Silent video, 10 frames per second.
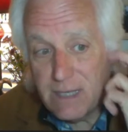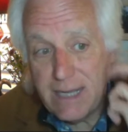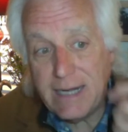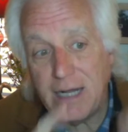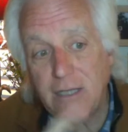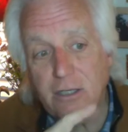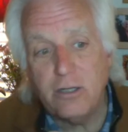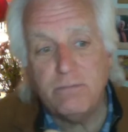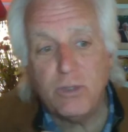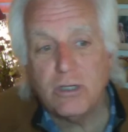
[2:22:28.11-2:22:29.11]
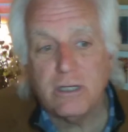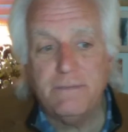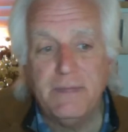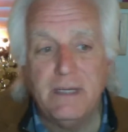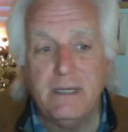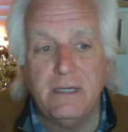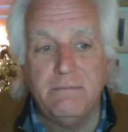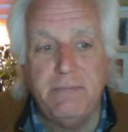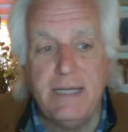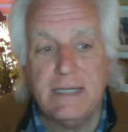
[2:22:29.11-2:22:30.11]
And I'll learn more
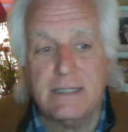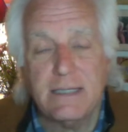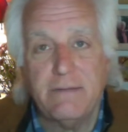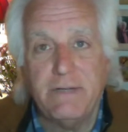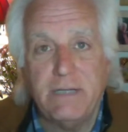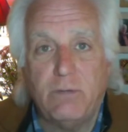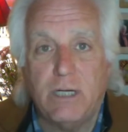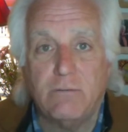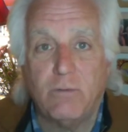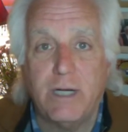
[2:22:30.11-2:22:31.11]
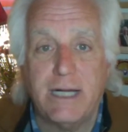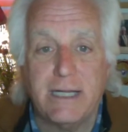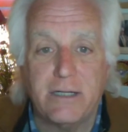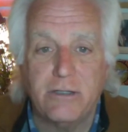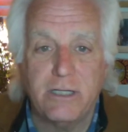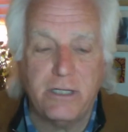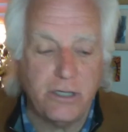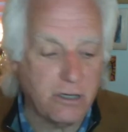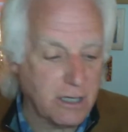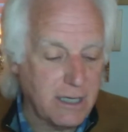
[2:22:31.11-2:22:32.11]
PS 71 when I go to New
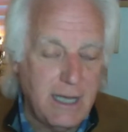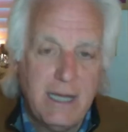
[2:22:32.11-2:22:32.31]
York.